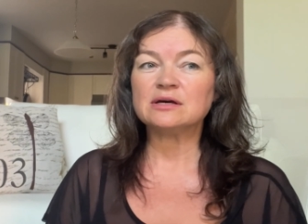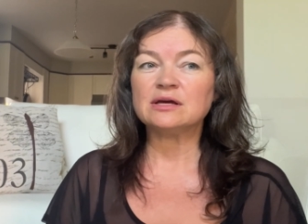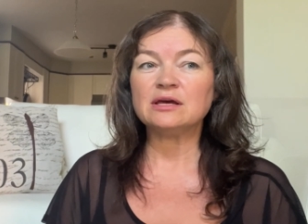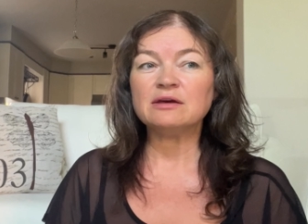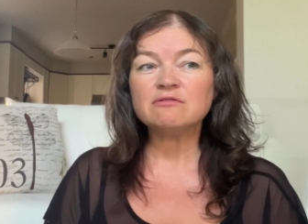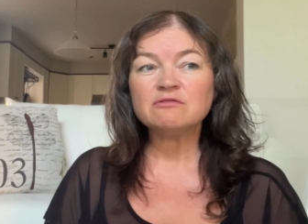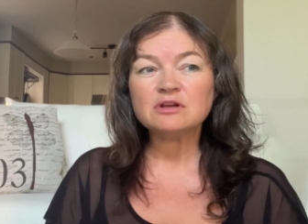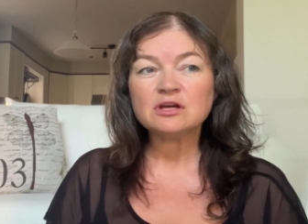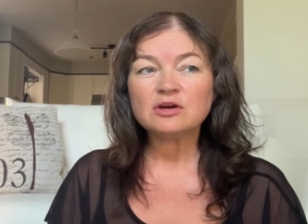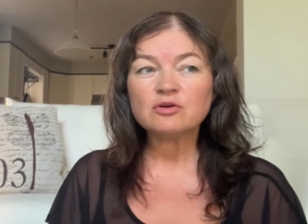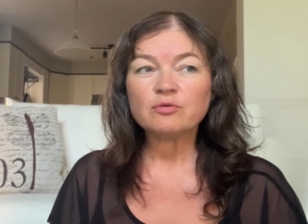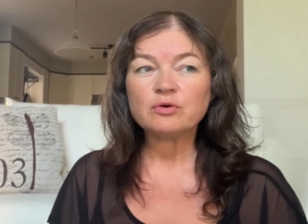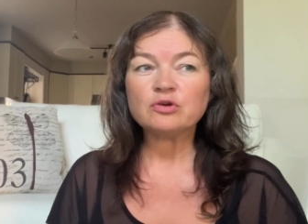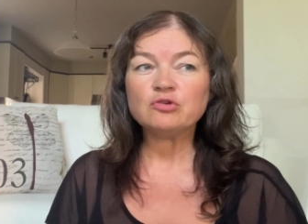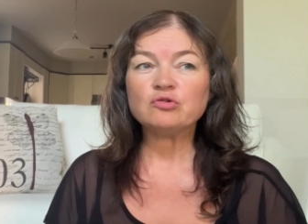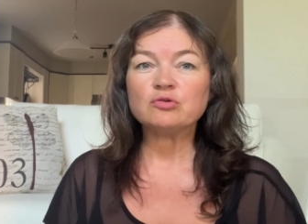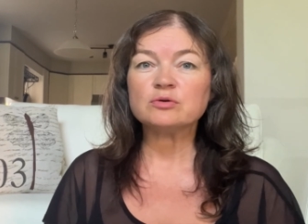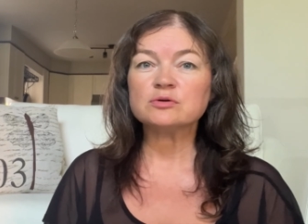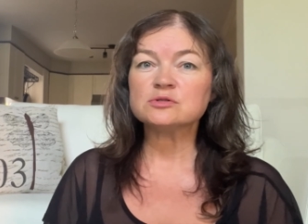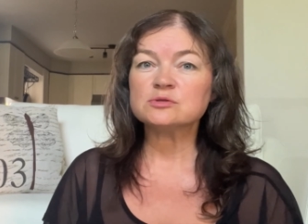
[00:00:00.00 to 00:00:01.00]
Evening
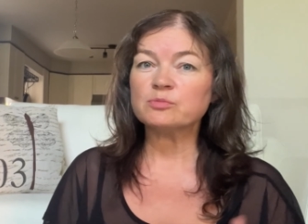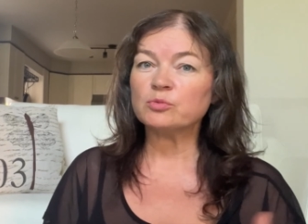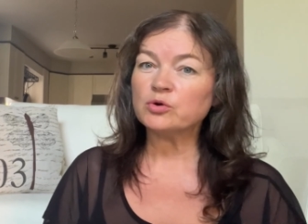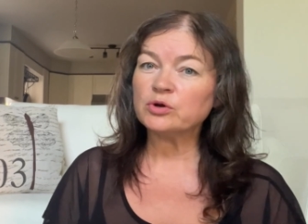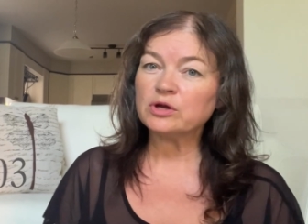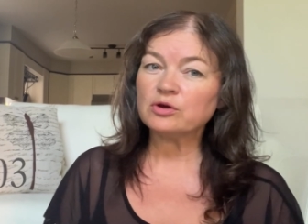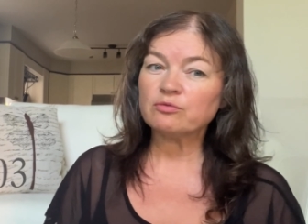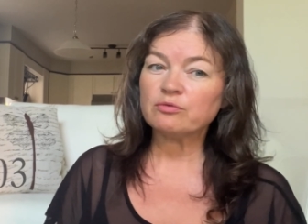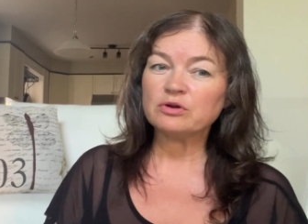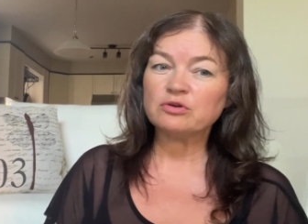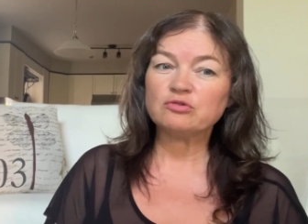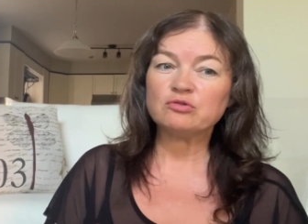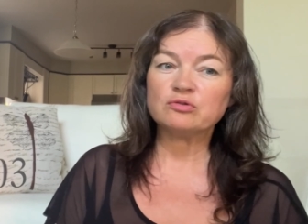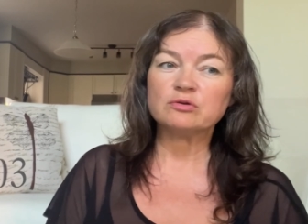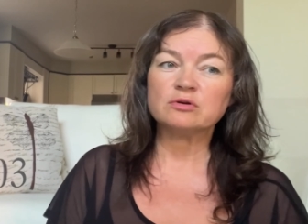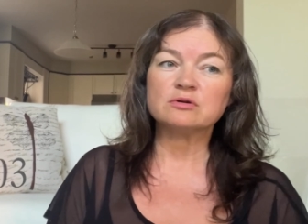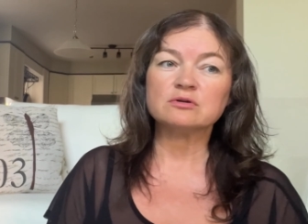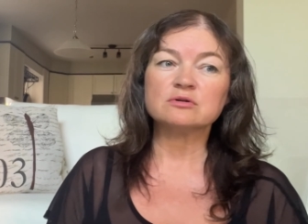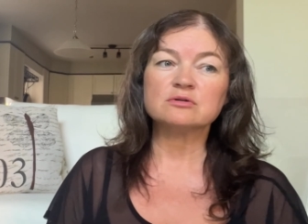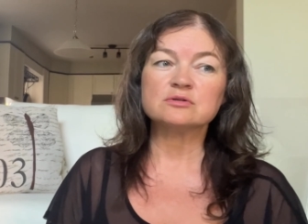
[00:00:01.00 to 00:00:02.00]
rituals, morning
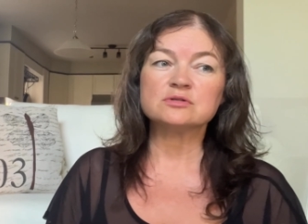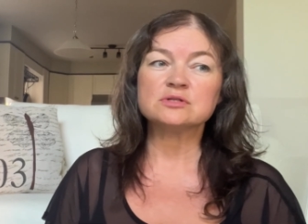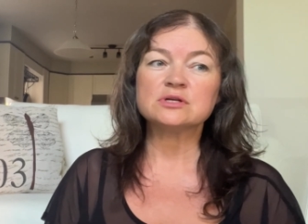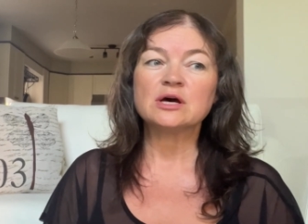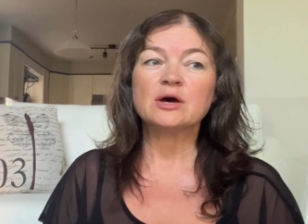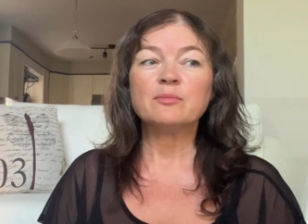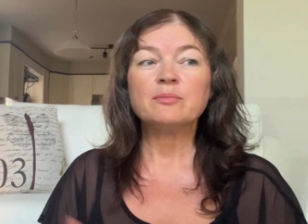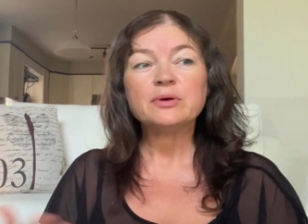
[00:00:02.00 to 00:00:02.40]
rituals,